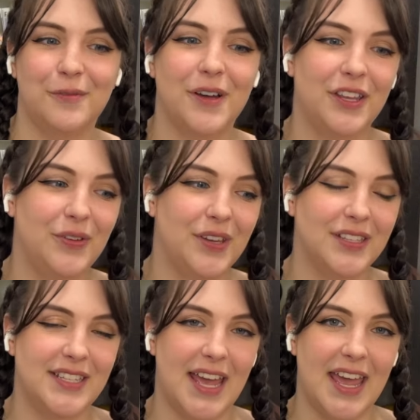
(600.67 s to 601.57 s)
what you
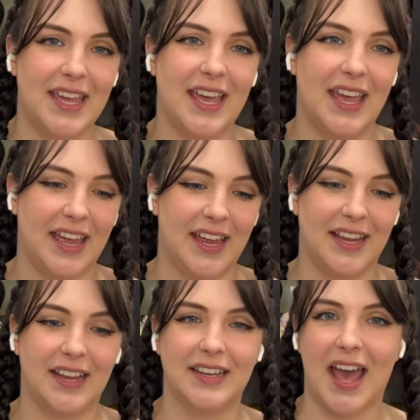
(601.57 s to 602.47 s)
can take
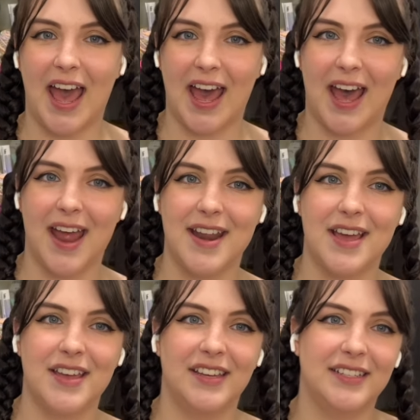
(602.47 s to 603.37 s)
and add
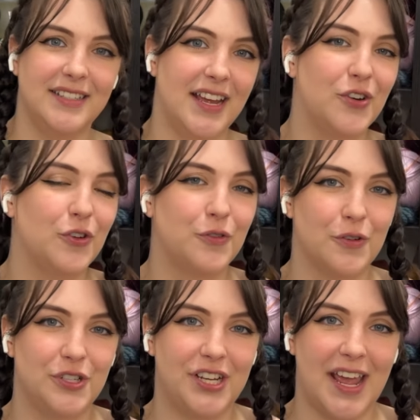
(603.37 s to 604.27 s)
knit or
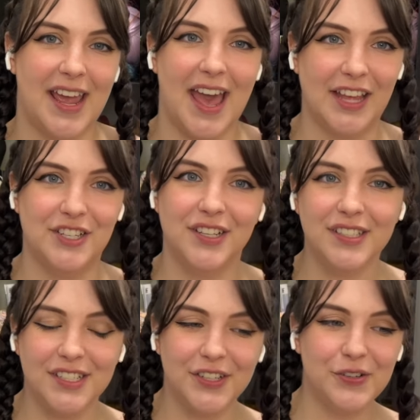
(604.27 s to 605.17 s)
crochet
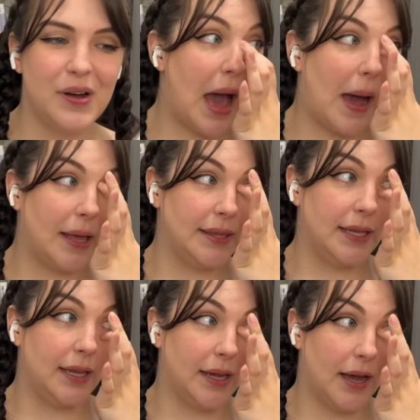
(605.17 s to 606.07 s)
edges to. I
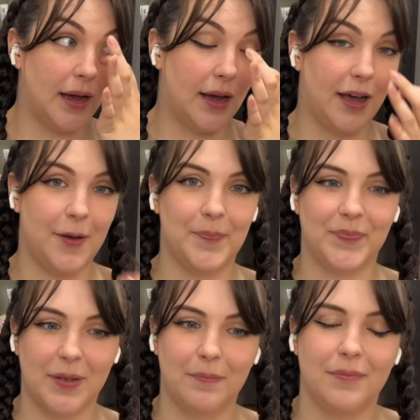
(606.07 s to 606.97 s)
think,
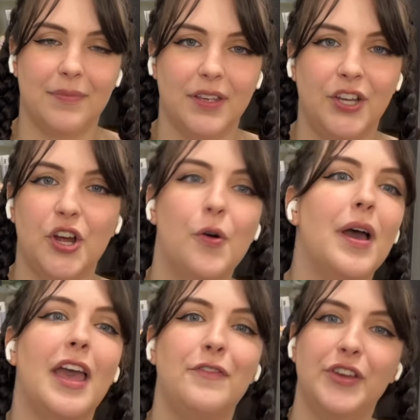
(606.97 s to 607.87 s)
you know,
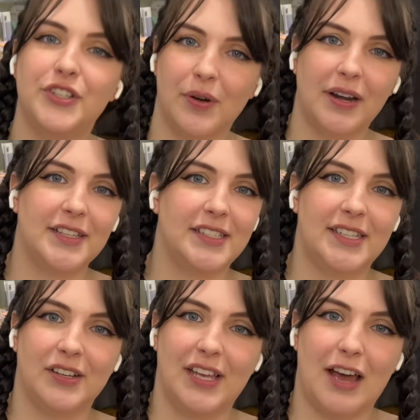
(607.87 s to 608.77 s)
if you don't
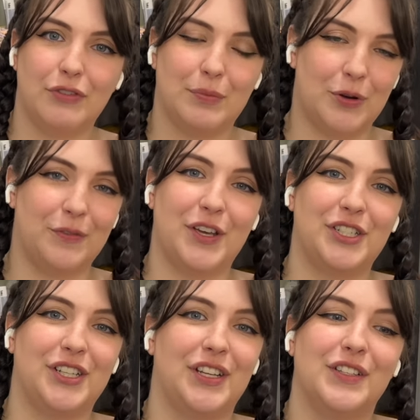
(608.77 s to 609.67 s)
necessarily have the
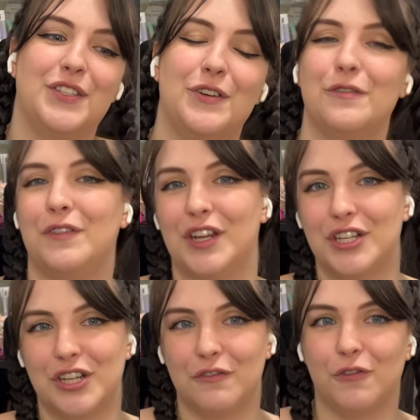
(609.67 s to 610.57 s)
motivation to
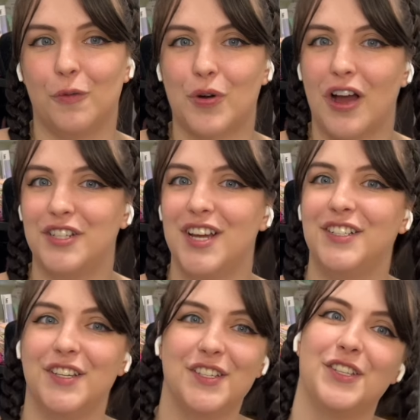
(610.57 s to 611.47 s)
finish a full
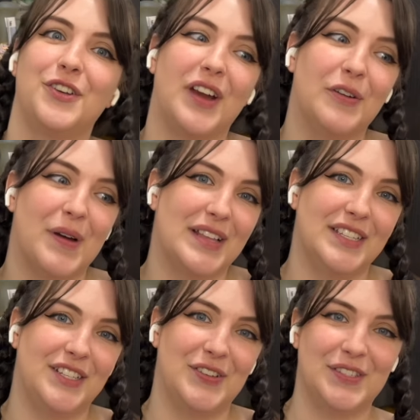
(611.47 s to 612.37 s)
project, this is a great way
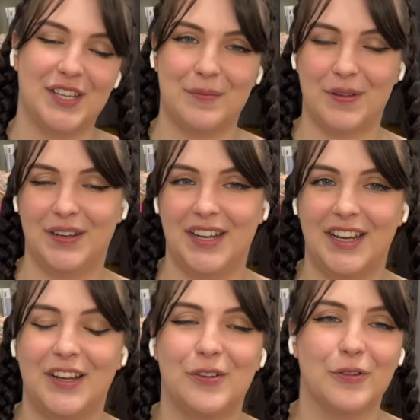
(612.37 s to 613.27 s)
to do some
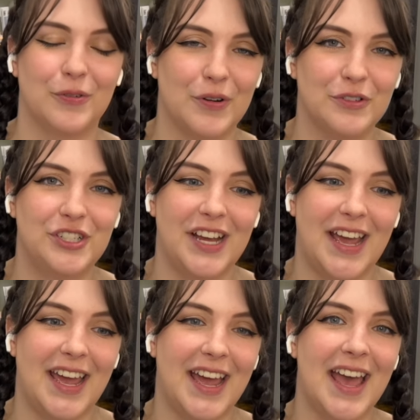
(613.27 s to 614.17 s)
knitting or
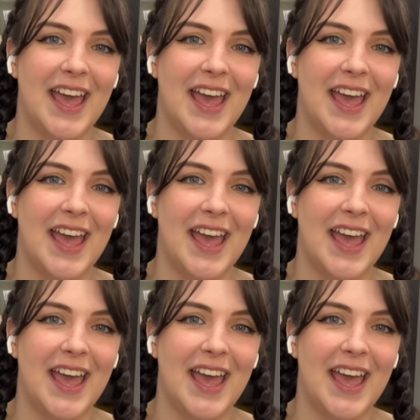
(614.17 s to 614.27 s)
crochet